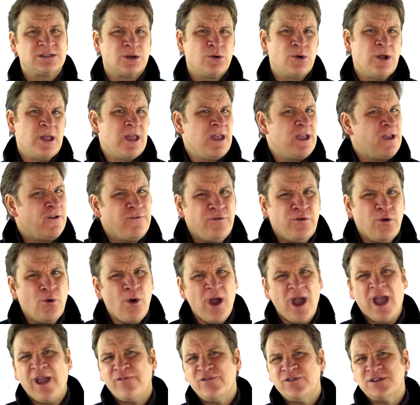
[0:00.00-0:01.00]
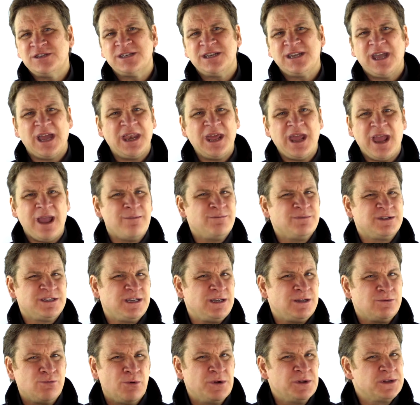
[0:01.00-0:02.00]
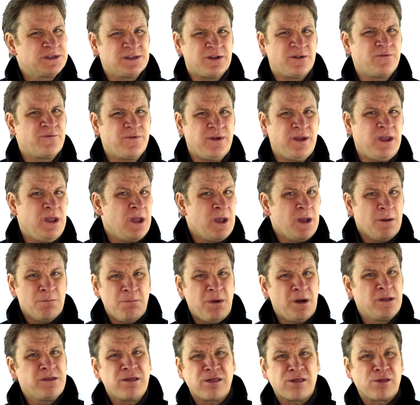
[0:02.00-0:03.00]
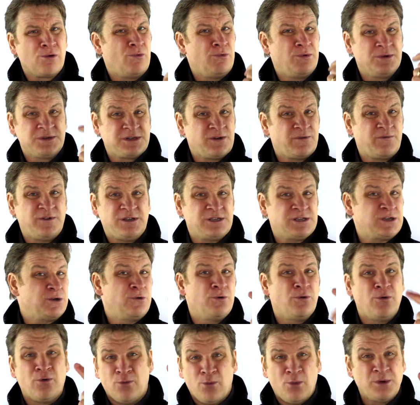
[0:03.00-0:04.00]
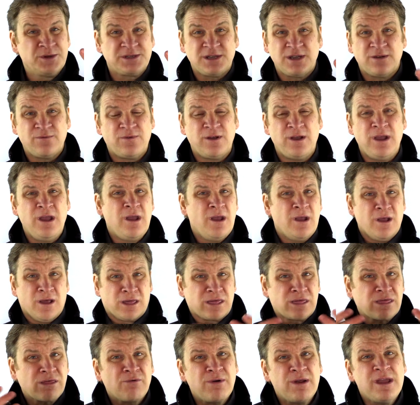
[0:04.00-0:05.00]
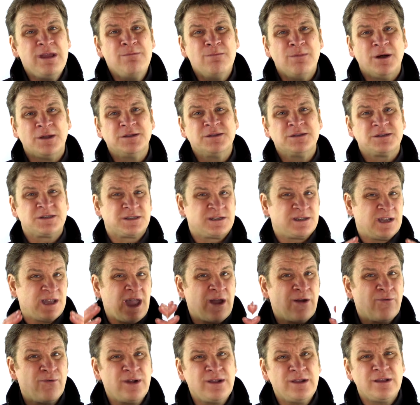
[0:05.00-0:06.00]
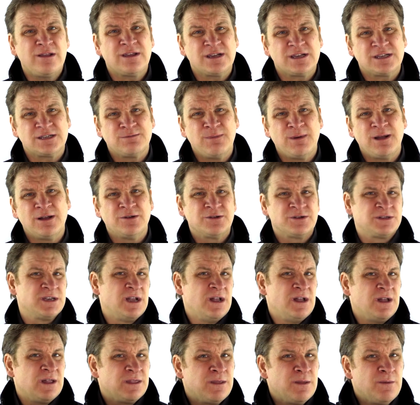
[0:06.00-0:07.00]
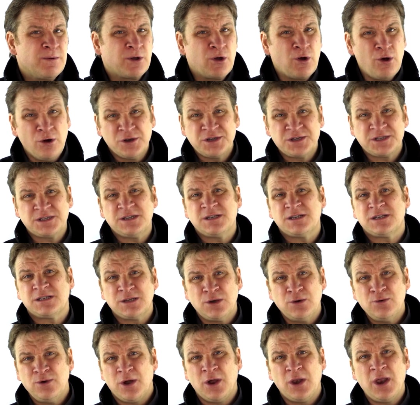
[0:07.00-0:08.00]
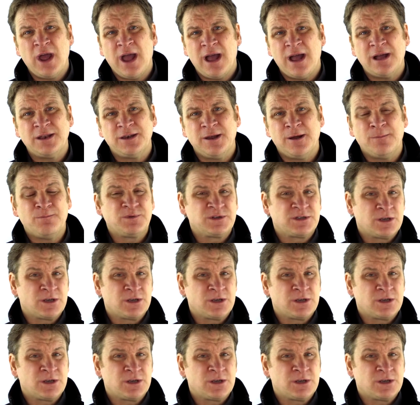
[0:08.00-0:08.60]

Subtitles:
So if you're having to get it emptied once every month or once every two or once every 3 months to get rid of the smells, the cost is soon going to add up.